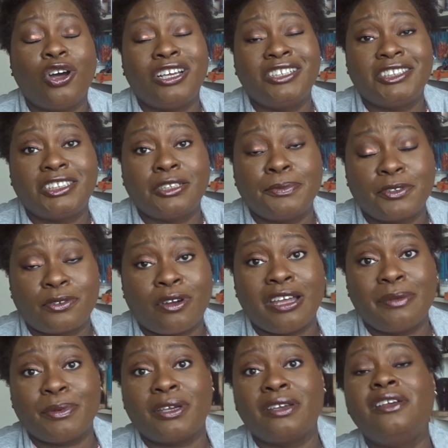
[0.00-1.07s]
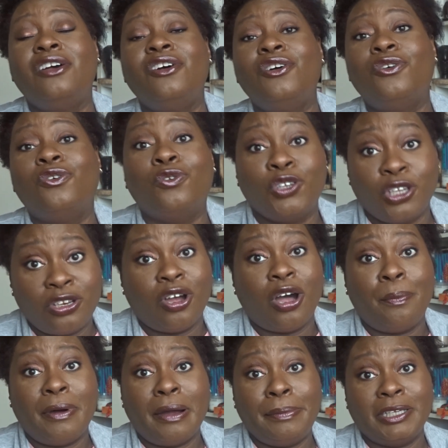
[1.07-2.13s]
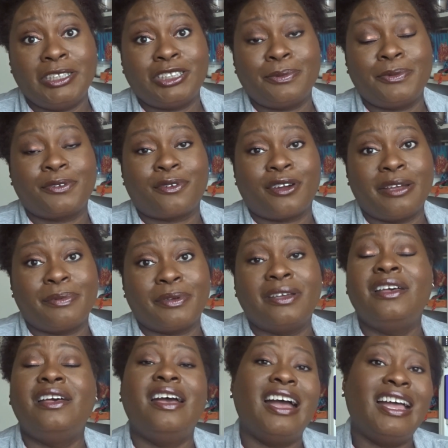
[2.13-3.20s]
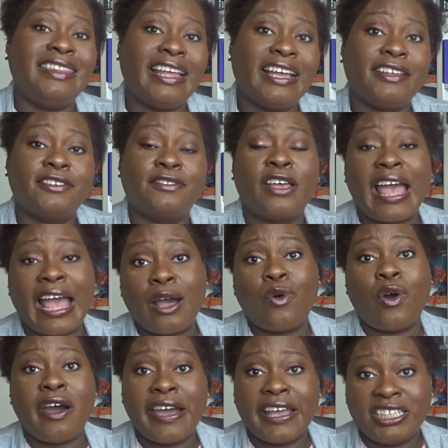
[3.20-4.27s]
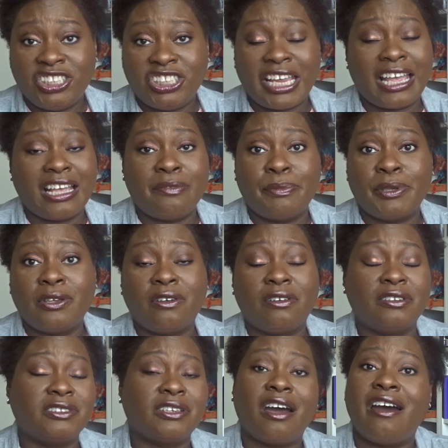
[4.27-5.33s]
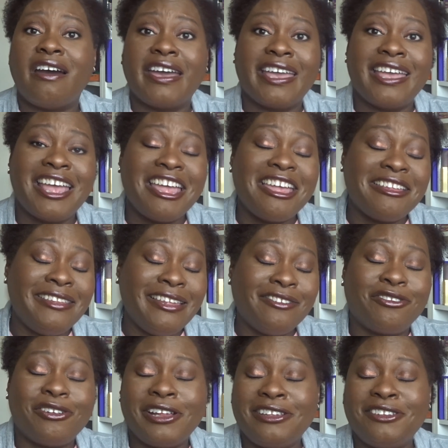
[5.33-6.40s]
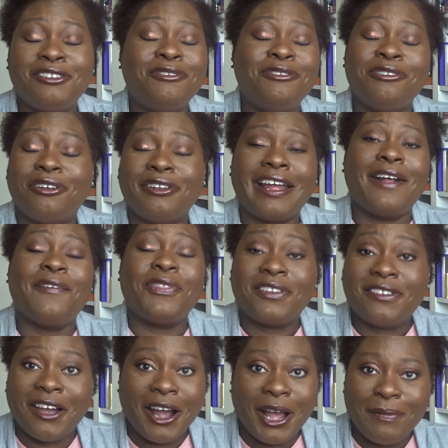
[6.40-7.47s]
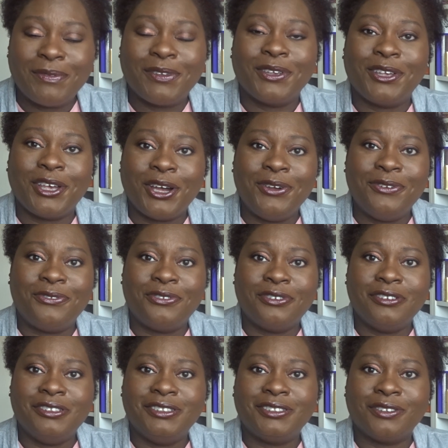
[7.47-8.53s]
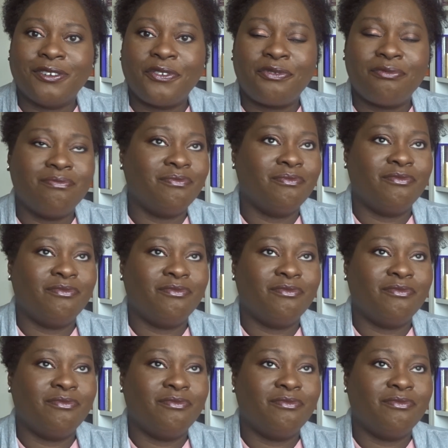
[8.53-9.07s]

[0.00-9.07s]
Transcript: a subscriber or you're not a public subscriber. And that's how I check, because I literally do not have the time to go through sort of